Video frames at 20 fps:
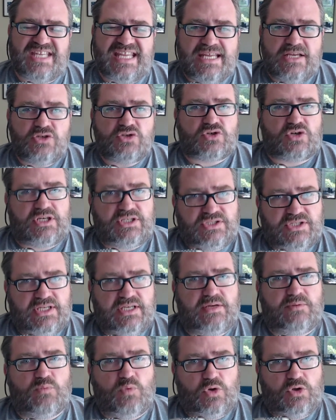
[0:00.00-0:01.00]
interested
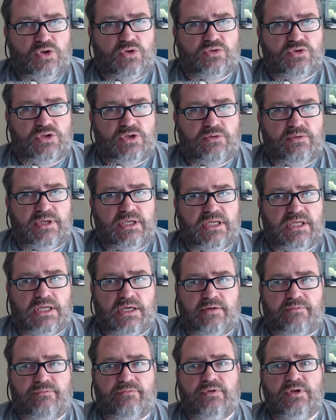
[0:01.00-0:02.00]
in what you're doing
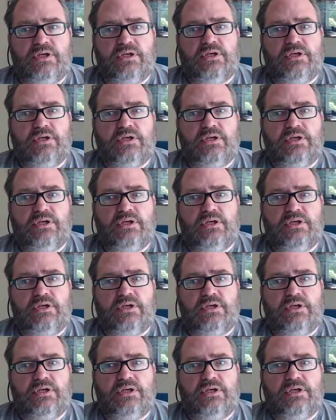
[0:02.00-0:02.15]
enough